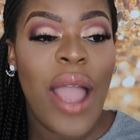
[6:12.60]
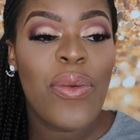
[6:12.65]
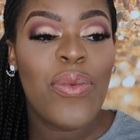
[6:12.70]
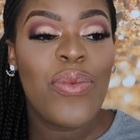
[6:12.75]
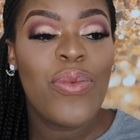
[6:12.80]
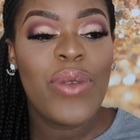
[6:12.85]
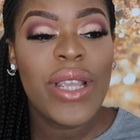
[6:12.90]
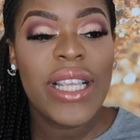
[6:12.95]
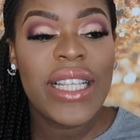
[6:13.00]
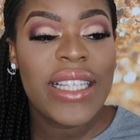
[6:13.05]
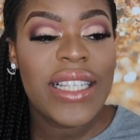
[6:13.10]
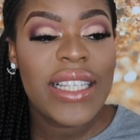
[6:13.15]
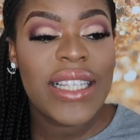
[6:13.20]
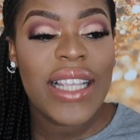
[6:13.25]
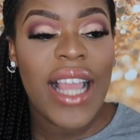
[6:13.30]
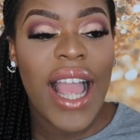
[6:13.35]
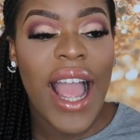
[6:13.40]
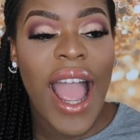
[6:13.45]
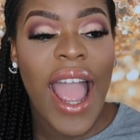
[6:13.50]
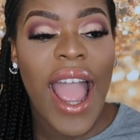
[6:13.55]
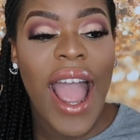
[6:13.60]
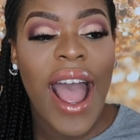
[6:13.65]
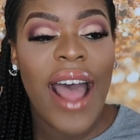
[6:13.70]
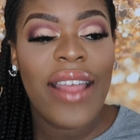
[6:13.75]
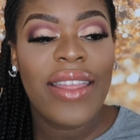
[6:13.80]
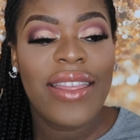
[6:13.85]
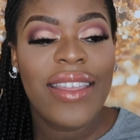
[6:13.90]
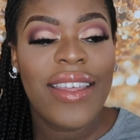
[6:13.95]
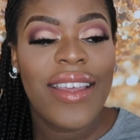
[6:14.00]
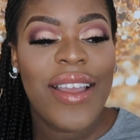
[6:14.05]
I wish I
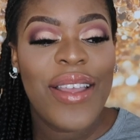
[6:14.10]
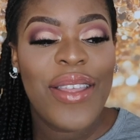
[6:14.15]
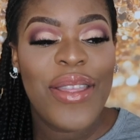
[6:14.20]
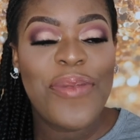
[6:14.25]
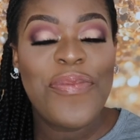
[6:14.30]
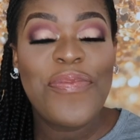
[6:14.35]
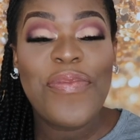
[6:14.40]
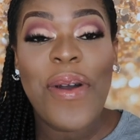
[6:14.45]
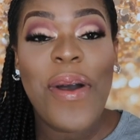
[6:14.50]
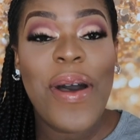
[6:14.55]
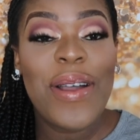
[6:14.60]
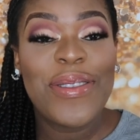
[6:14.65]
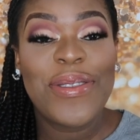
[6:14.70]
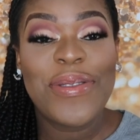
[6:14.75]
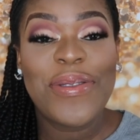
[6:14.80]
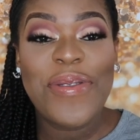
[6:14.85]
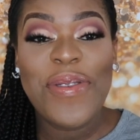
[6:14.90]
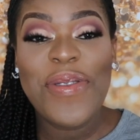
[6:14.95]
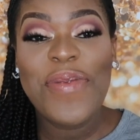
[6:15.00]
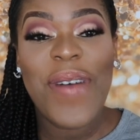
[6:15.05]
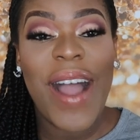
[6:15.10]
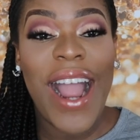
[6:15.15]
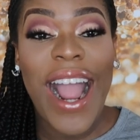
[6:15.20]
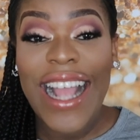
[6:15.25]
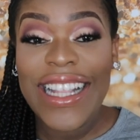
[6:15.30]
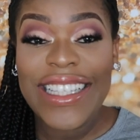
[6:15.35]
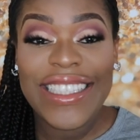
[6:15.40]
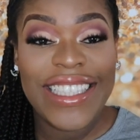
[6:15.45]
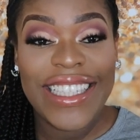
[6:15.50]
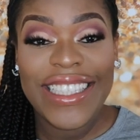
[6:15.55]
had the power to go
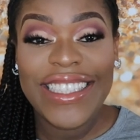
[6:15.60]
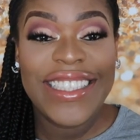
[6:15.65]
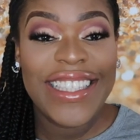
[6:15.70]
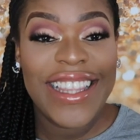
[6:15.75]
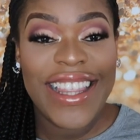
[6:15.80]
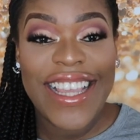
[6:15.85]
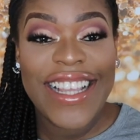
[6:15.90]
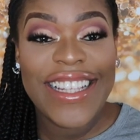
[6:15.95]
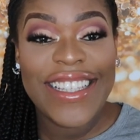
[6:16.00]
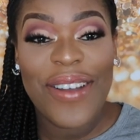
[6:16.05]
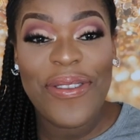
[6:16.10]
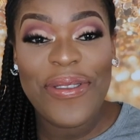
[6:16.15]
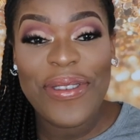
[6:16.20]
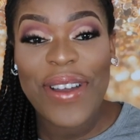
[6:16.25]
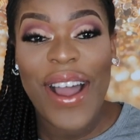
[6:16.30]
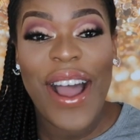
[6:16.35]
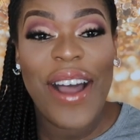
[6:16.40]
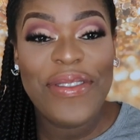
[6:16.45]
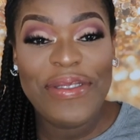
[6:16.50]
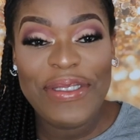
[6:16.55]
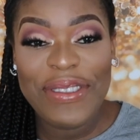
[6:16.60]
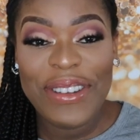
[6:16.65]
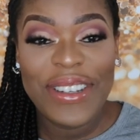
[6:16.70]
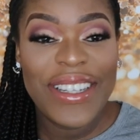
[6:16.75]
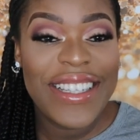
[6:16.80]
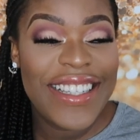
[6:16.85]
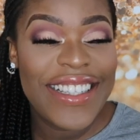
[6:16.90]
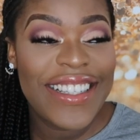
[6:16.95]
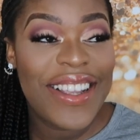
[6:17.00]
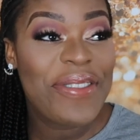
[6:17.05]
back and change things. I wouldn't have
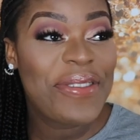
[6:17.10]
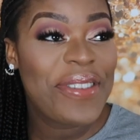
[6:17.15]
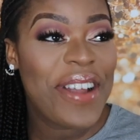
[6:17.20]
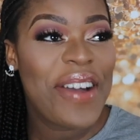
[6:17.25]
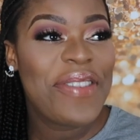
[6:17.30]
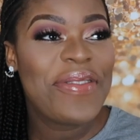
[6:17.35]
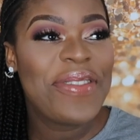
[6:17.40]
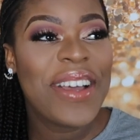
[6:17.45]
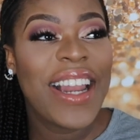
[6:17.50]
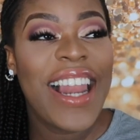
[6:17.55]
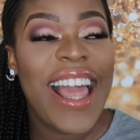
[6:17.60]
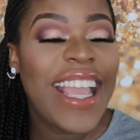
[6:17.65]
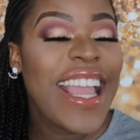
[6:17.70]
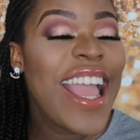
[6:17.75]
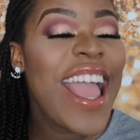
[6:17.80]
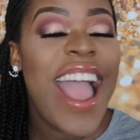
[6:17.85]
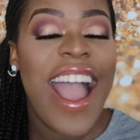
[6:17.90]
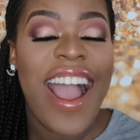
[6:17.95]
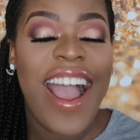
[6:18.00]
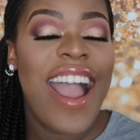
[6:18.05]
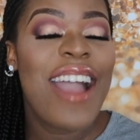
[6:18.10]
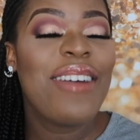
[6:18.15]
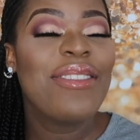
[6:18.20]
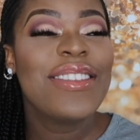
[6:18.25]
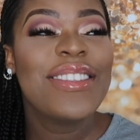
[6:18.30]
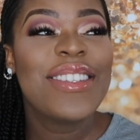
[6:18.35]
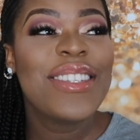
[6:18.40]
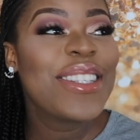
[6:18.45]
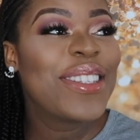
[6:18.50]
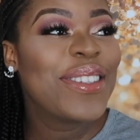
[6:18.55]
done this. I wouldn't have done, like, I
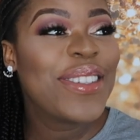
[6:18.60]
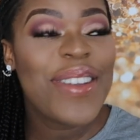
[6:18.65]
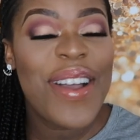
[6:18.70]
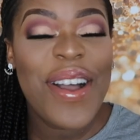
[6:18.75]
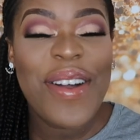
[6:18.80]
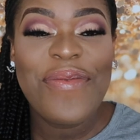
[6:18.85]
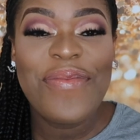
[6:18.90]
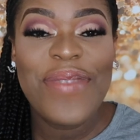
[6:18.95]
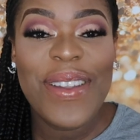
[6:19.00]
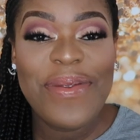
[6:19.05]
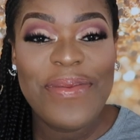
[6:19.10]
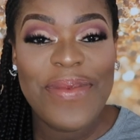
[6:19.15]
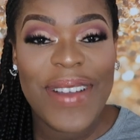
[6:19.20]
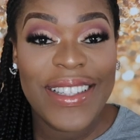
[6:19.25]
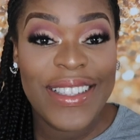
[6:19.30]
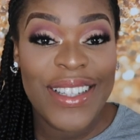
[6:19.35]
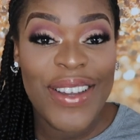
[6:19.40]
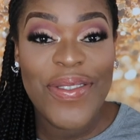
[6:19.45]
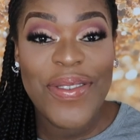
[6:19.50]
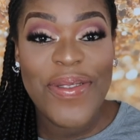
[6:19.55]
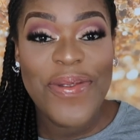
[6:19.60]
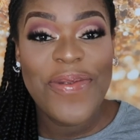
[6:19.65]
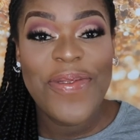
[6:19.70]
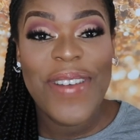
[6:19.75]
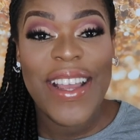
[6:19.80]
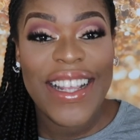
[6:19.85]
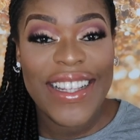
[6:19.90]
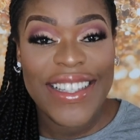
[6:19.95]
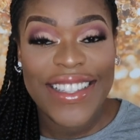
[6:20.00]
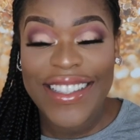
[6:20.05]
was just blaming myself
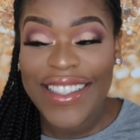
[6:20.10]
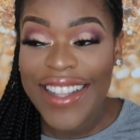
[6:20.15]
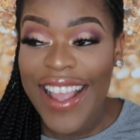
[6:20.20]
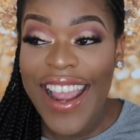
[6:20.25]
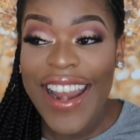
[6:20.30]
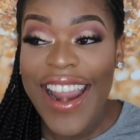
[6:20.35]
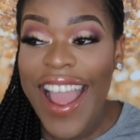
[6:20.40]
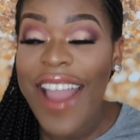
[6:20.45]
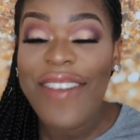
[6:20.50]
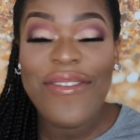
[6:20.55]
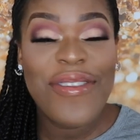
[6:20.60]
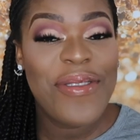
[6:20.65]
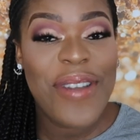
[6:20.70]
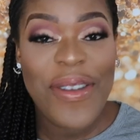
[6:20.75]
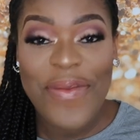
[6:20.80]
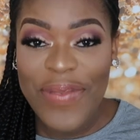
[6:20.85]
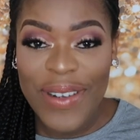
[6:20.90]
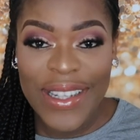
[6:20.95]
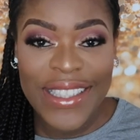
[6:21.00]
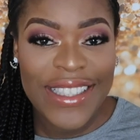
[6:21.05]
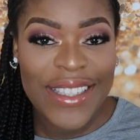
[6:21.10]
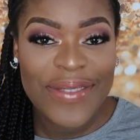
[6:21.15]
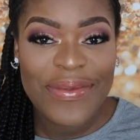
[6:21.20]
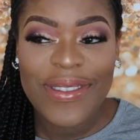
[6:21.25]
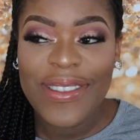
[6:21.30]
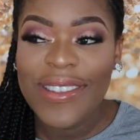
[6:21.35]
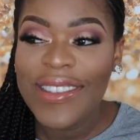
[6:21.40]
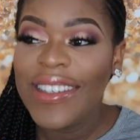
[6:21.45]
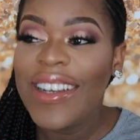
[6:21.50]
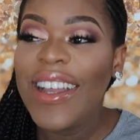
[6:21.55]
in ways, in every way
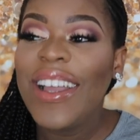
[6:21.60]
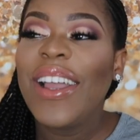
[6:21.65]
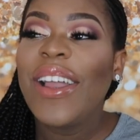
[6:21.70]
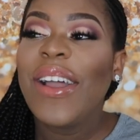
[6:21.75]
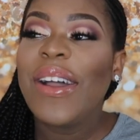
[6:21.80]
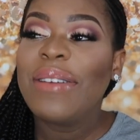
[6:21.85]
possible.